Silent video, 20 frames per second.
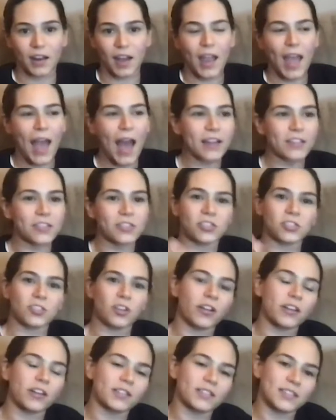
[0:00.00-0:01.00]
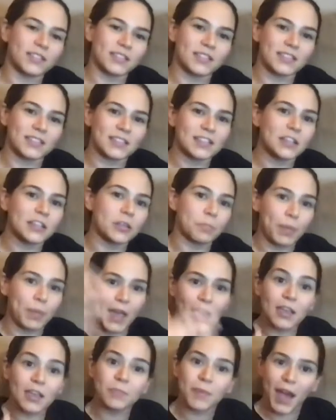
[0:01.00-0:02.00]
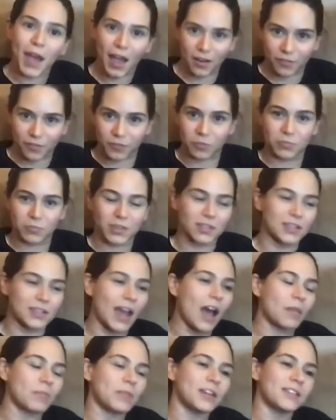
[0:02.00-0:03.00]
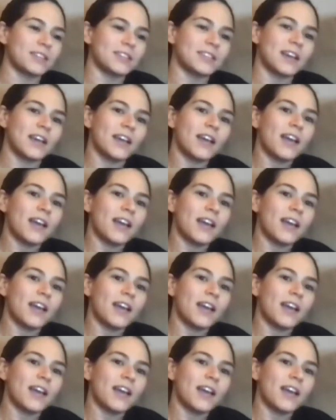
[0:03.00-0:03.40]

I hadn't started to see the payback from these habits.